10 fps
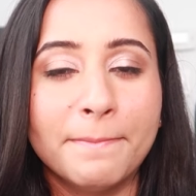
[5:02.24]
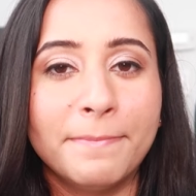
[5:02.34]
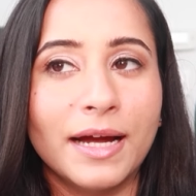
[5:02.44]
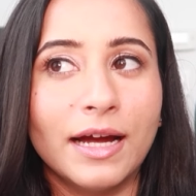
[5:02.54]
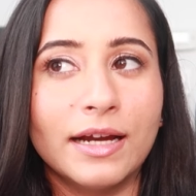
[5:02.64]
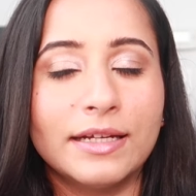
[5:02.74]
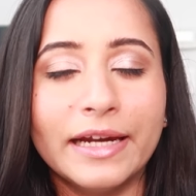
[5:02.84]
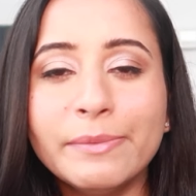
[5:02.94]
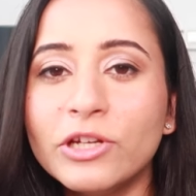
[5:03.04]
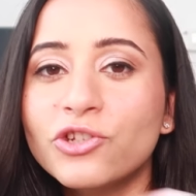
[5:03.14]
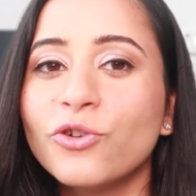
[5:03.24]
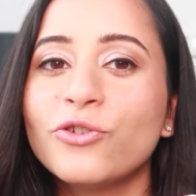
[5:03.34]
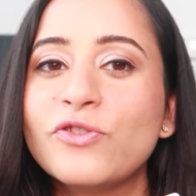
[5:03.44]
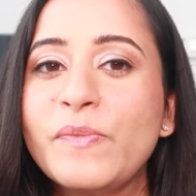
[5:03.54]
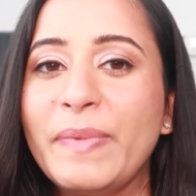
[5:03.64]
but let me show
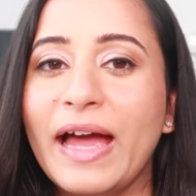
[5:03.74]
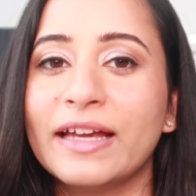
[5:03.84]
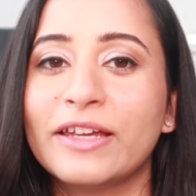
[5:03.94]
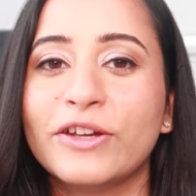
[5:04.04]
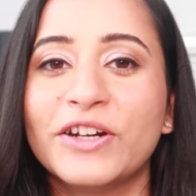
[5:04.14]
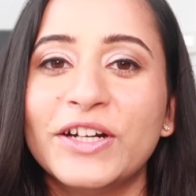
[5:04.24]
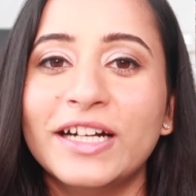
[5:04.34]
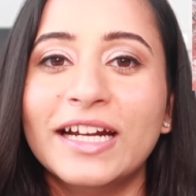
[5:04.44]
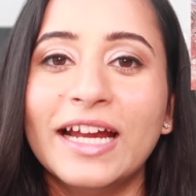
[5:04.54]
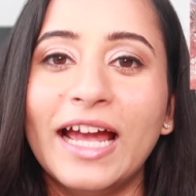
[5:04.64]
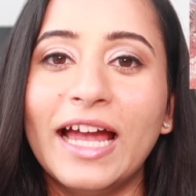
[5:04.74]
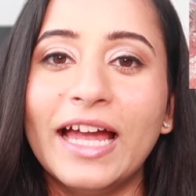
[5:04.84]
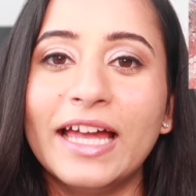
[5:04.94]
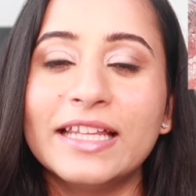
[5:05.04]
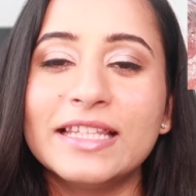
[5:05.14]
you the back here
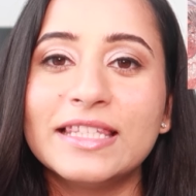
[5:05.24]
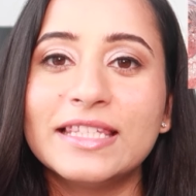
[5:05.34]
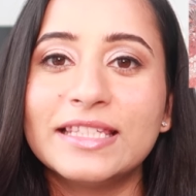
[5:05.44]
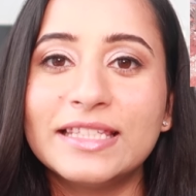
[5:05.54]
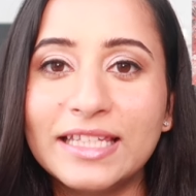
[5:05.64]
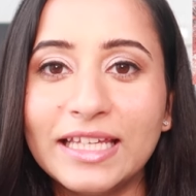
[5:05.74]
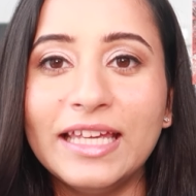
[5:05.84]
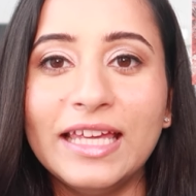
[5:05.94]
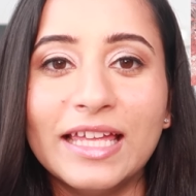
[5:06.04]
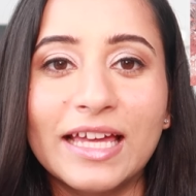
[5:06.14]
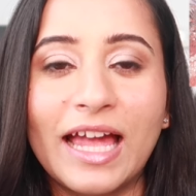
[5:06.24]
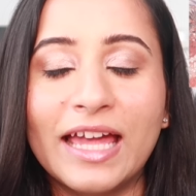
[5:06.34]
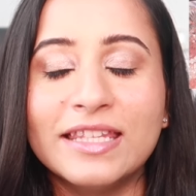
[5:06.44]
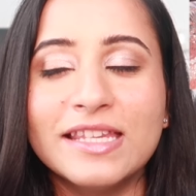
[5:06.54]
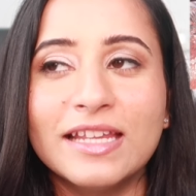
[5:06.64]
and see,
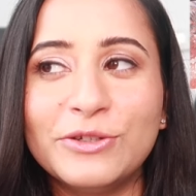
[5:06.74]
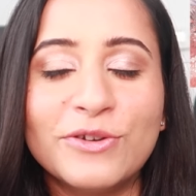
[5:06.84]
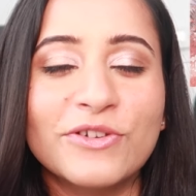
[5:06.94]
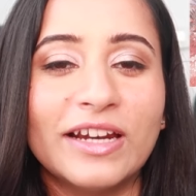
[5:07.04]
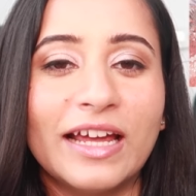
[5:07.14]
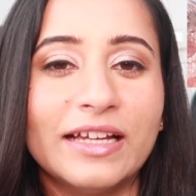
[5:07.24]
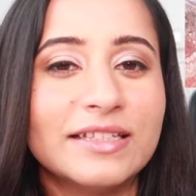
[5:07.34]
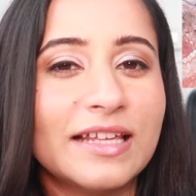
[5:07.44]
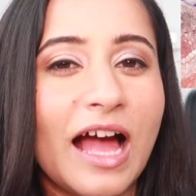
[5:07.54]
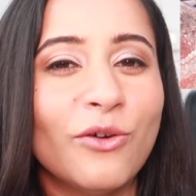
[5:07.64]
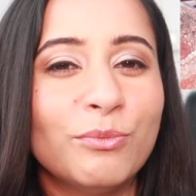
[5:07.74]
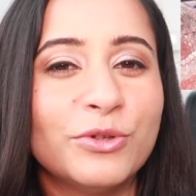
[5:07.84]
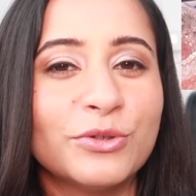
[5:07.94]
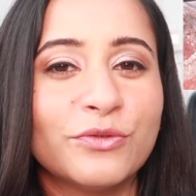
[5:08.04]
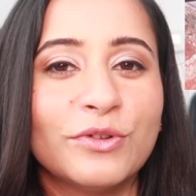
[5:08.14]
and you'll realize how
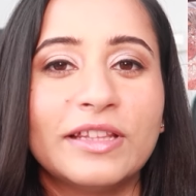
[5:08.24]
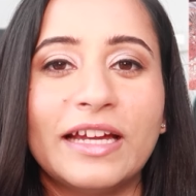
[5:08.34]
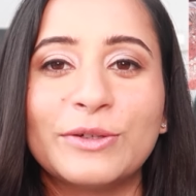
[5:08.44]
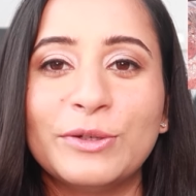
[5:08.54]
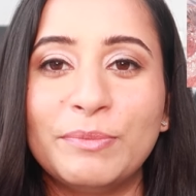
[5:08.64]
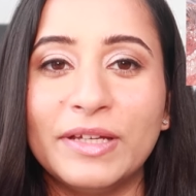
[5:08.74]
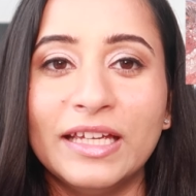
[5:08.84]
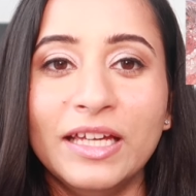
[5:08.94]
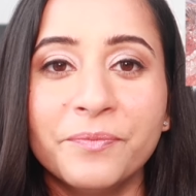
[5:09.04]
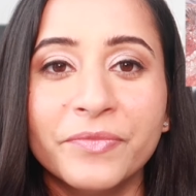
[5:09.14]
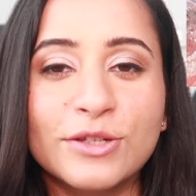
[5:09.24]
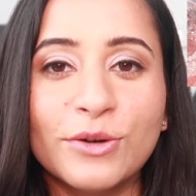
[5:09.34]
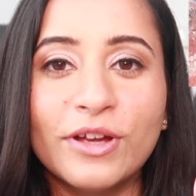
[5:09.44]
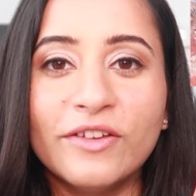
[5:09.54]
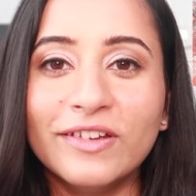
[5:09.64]
beautiful that could be.
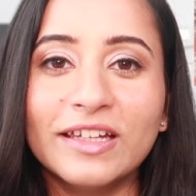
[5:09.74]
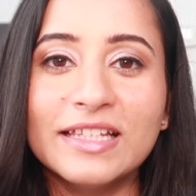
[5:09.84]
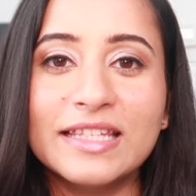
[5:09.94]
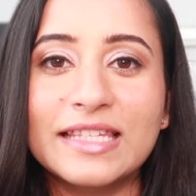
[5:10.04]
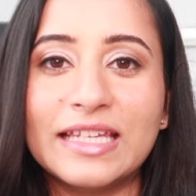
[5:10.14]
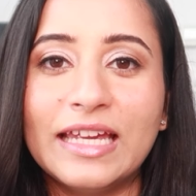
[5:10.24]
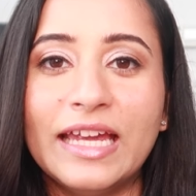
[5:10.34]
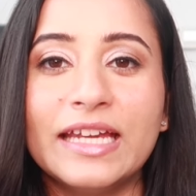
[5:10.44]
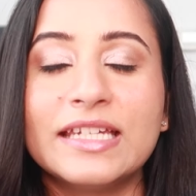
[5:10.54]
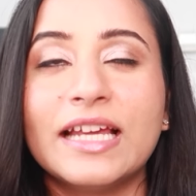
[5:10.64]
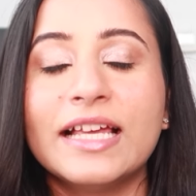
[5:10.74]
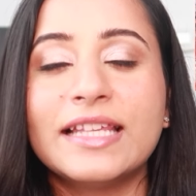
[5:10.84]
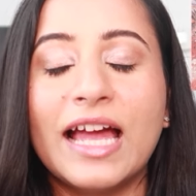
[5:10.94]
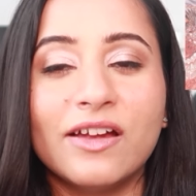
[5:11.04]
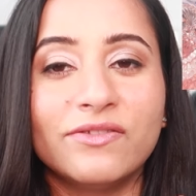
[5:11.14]
So if you can see, it
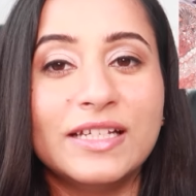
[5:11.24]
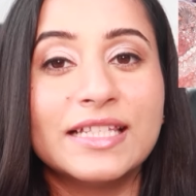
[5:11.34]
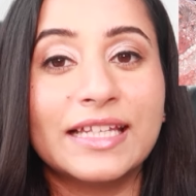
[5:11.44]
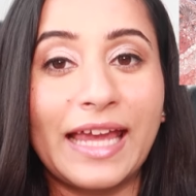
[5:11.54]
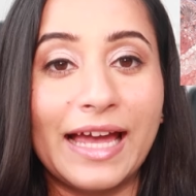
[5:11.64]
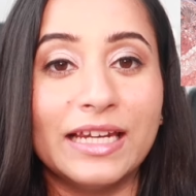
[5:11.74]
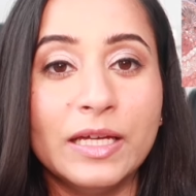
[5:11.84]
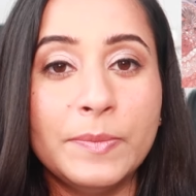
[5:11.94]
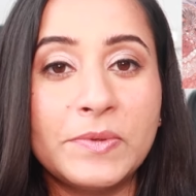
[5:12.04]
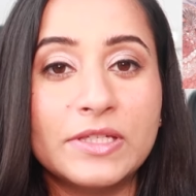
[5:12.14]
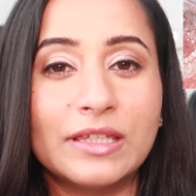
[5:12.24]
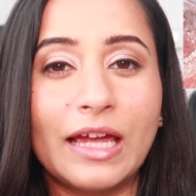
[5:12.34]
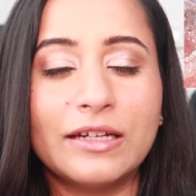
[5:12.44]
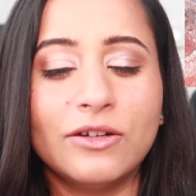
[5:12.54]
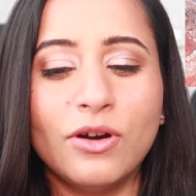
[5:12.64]
does have these scallops
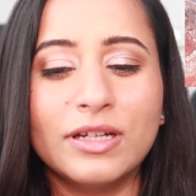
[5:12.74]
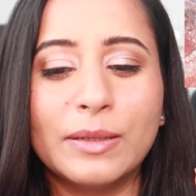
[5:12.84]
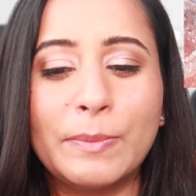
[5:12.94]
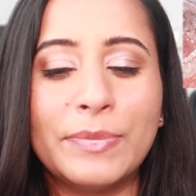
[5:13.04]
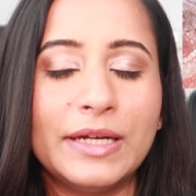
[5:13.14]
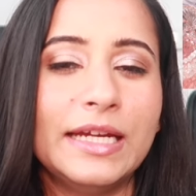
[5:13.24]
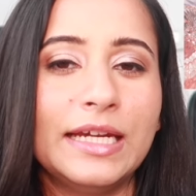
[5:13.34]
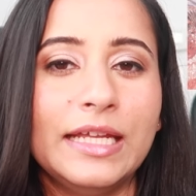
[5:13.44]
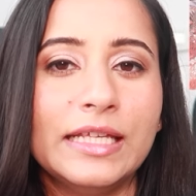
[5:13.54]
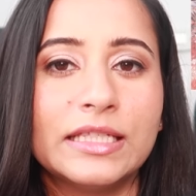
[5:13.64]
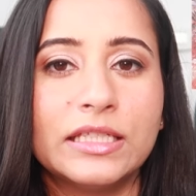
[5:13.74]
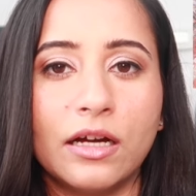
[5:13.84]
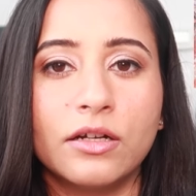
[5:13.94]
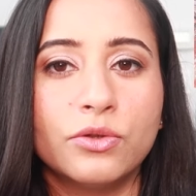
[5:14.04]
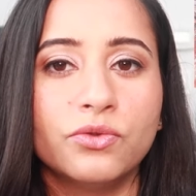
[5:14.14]
that are not completely
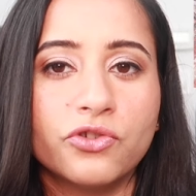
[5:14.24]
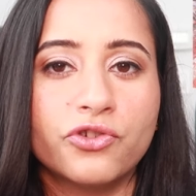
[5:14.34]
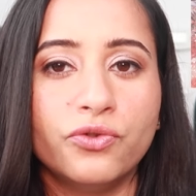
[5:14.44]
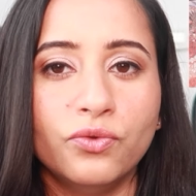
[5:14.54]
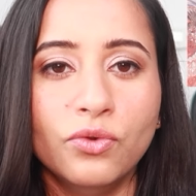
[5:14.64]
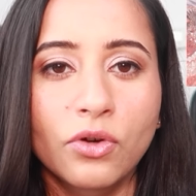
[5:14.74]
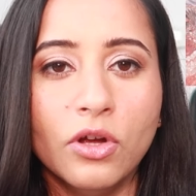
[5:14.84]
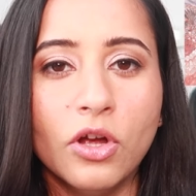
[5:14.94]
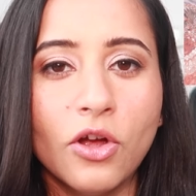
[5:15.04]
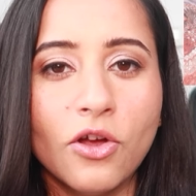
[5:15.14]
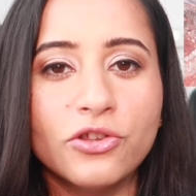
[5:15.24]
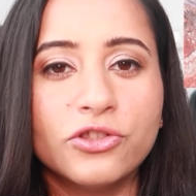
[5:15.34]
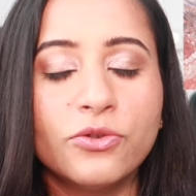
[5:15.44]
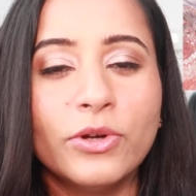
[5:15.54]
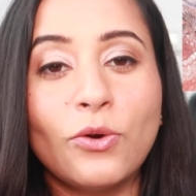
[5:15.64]
stuck to the shoe,
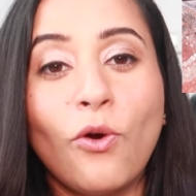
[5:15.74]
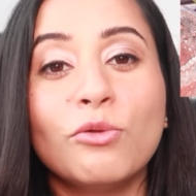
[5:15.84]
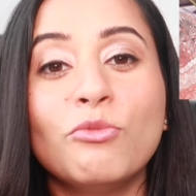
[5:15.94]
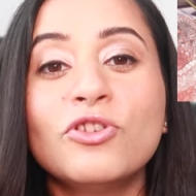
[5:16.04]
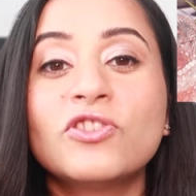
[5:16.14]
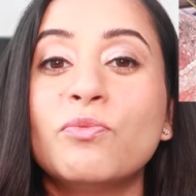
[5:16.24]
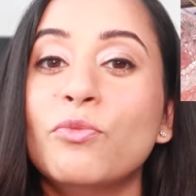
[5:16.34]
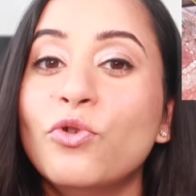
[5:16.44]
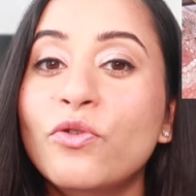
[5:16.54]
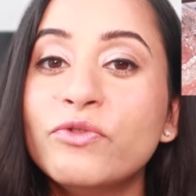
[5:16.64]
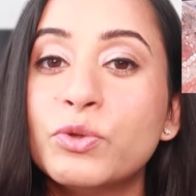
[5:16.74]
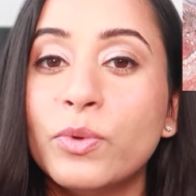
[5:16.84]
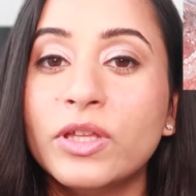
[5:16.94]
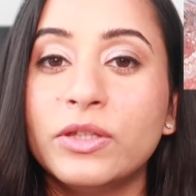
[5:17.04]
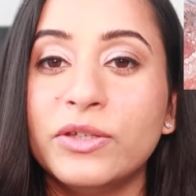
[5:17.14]
so it almost moves
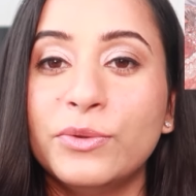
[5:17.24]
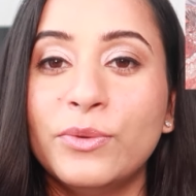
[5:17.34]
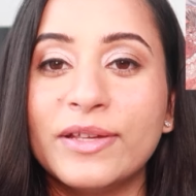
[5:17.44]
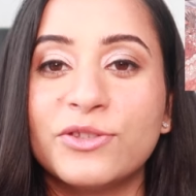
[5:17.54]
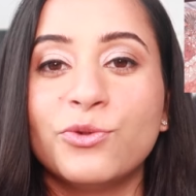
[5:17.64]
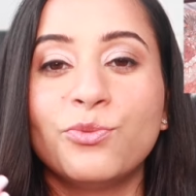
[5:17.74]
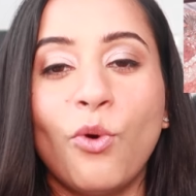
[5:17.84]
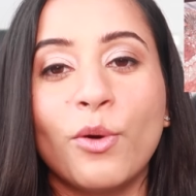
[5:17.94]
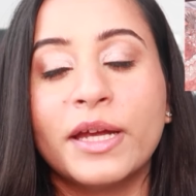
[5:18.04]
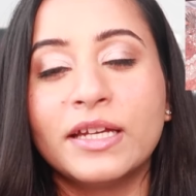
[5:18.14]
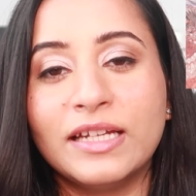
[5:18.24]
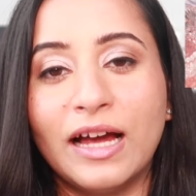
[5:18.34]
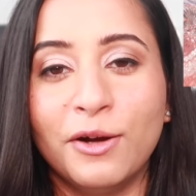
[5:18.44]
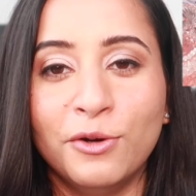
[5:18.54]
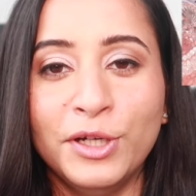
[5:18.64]
with you as you're walking
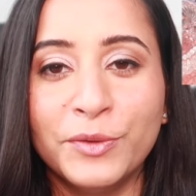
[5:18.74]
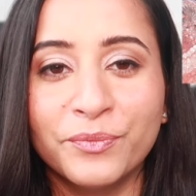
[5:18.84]
down.